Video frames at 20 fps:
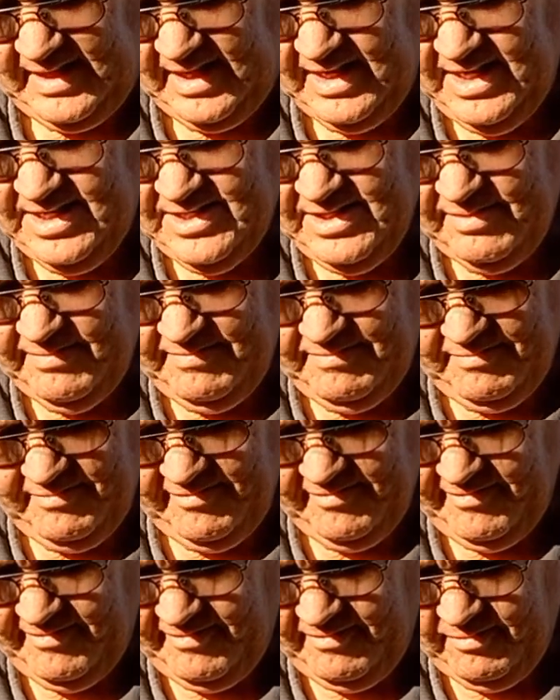is in
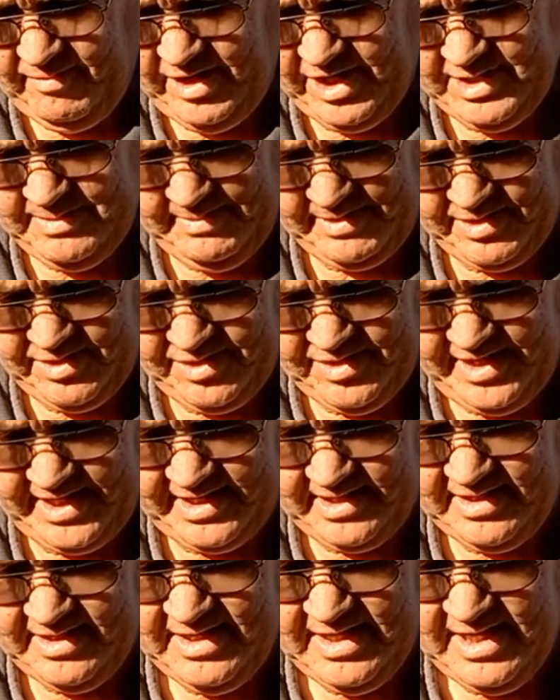reasonably good
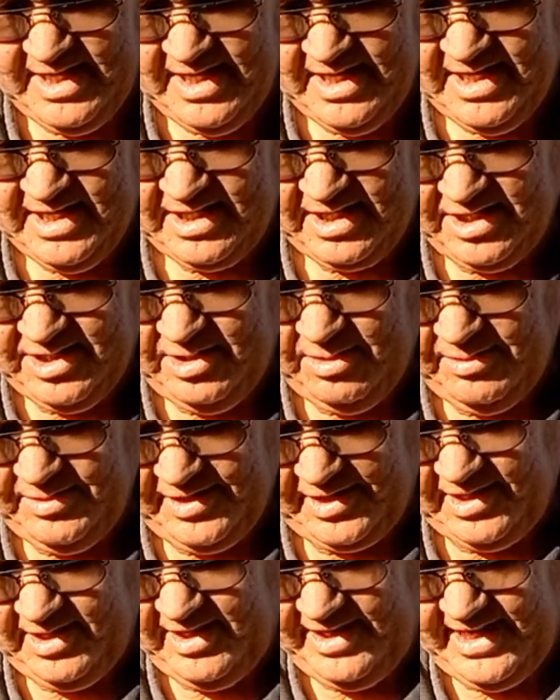nick. Could do with
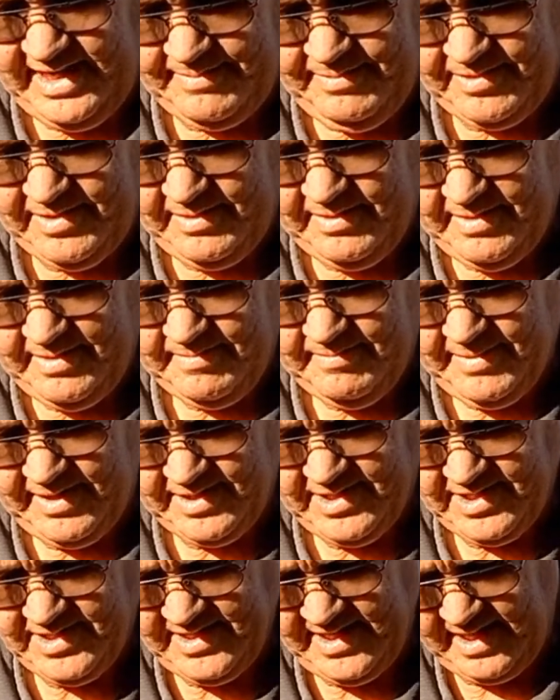the cleanup on a
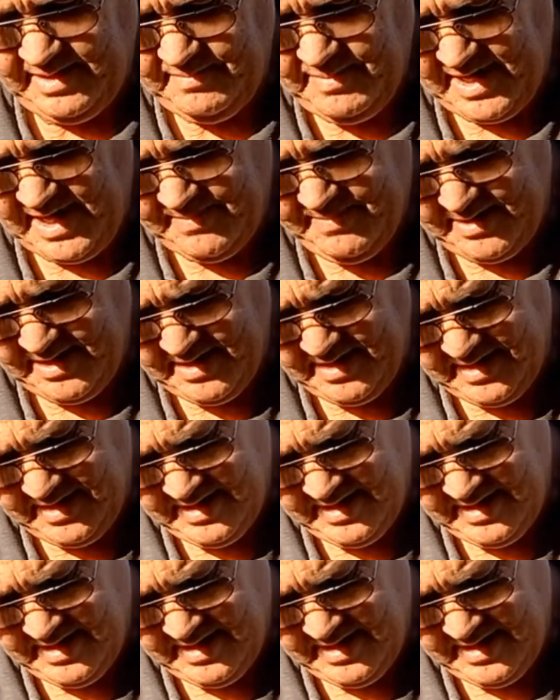piece of sandpaper.